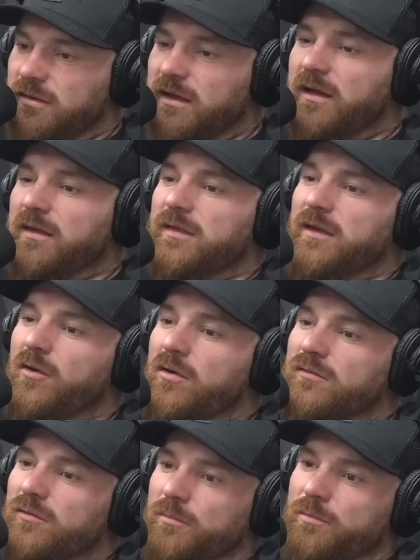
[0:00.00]
I think it
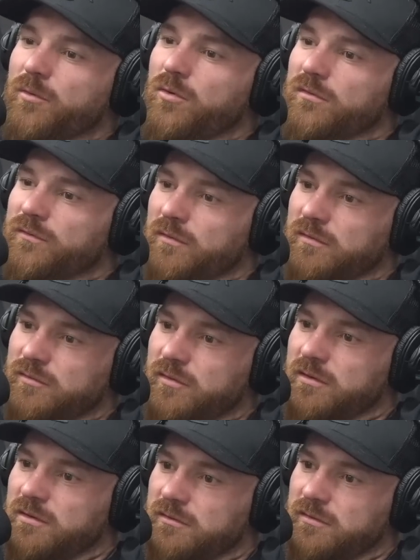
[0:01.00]
also goes full
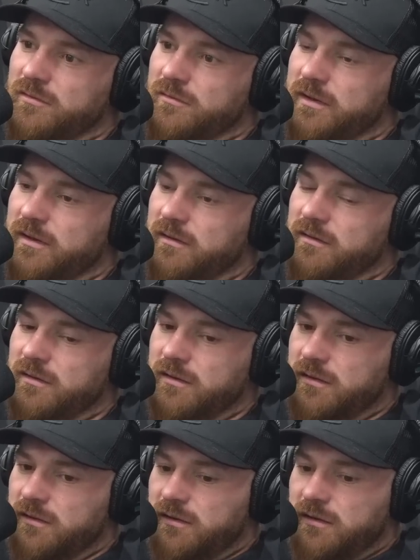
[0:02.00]
circle too, where
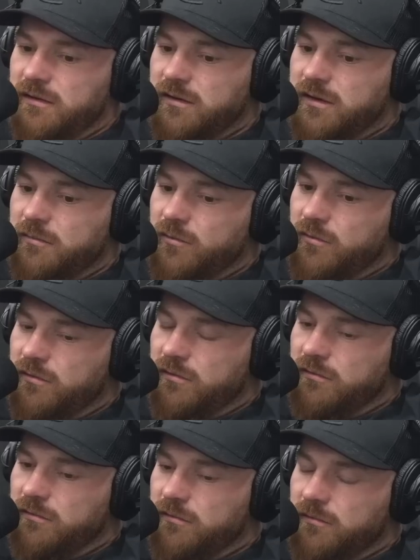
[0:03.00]
you get
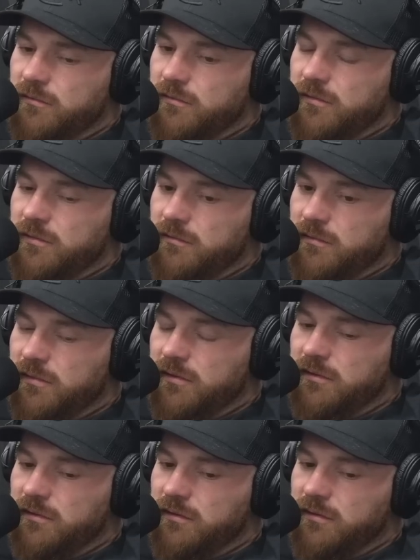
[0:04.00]
more.
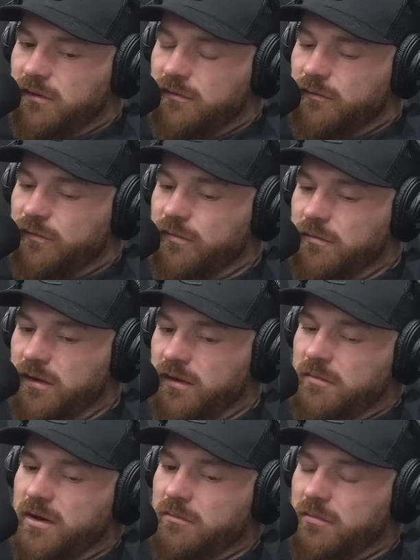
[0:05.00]
For me
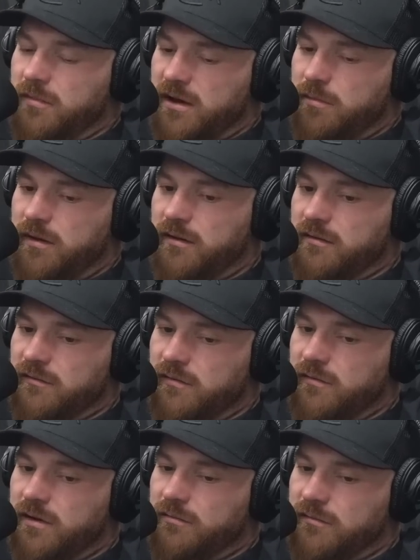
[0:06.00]
and my parents
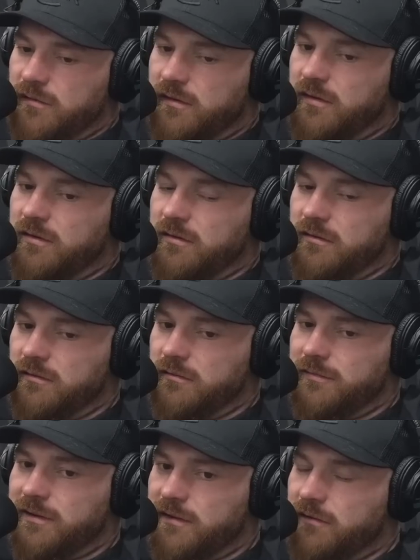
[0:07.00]
too, I was like,
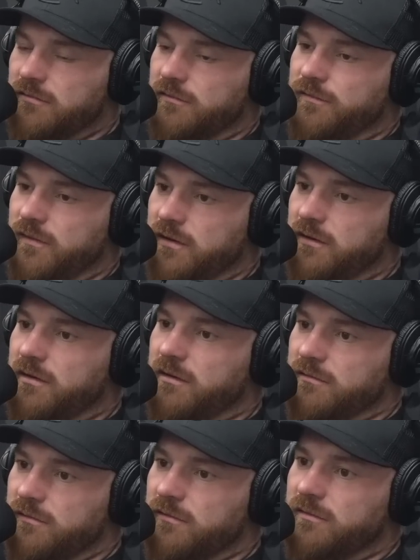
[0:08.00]
man, I was a fucking
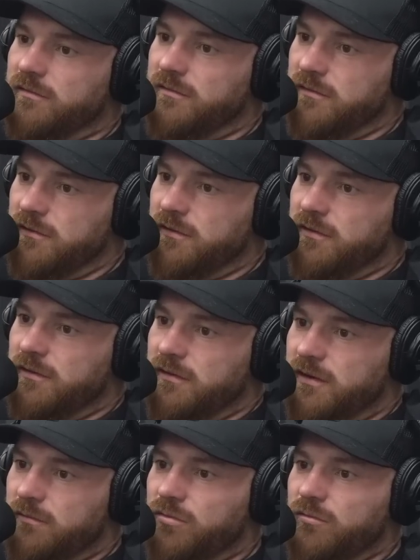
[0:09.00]
asshole.
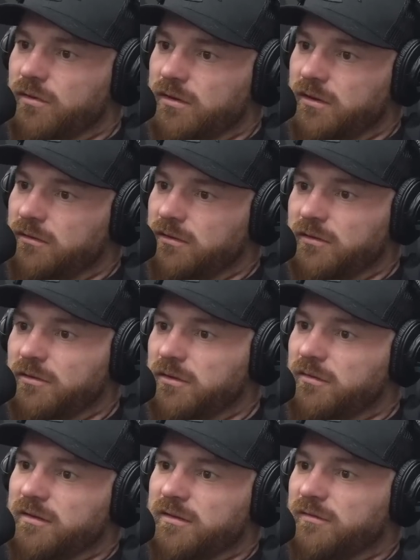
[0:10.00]
I'm sure
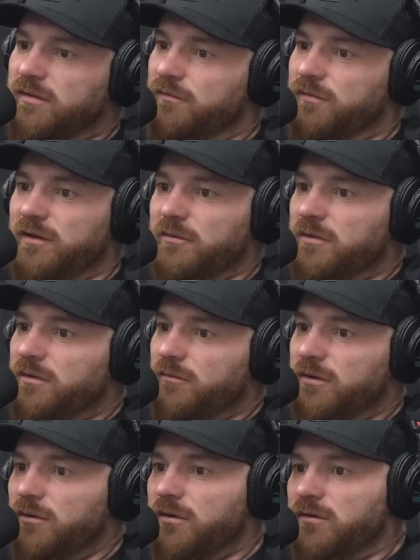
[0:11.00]
you had the same feeling
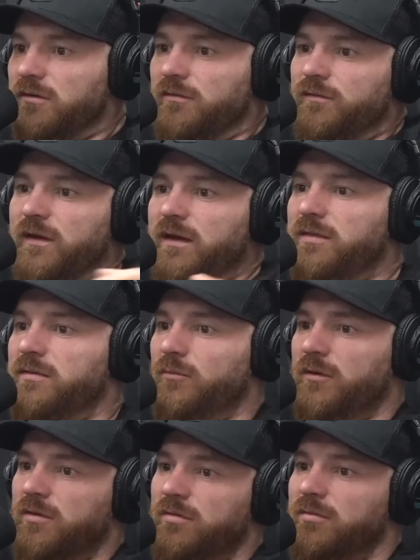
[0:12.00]
when you had faith
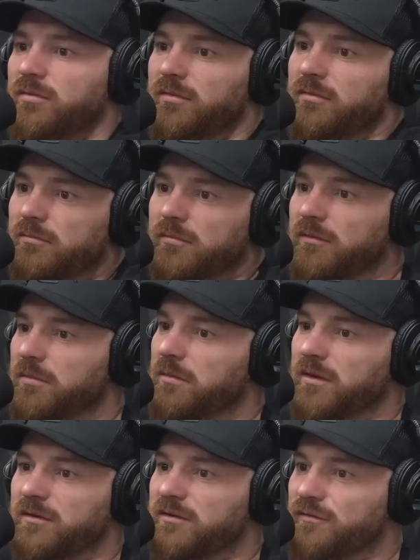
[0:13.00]
with,
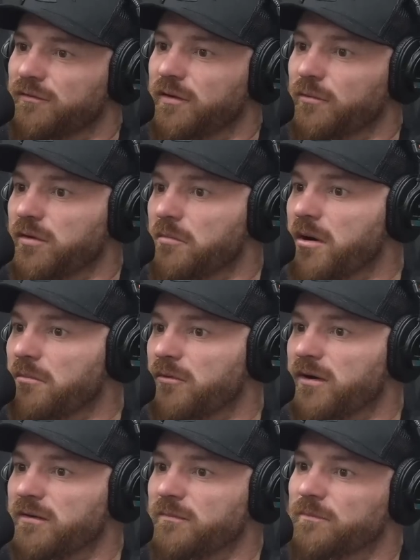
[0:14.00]
maybe you had a different feeling with your mum, right?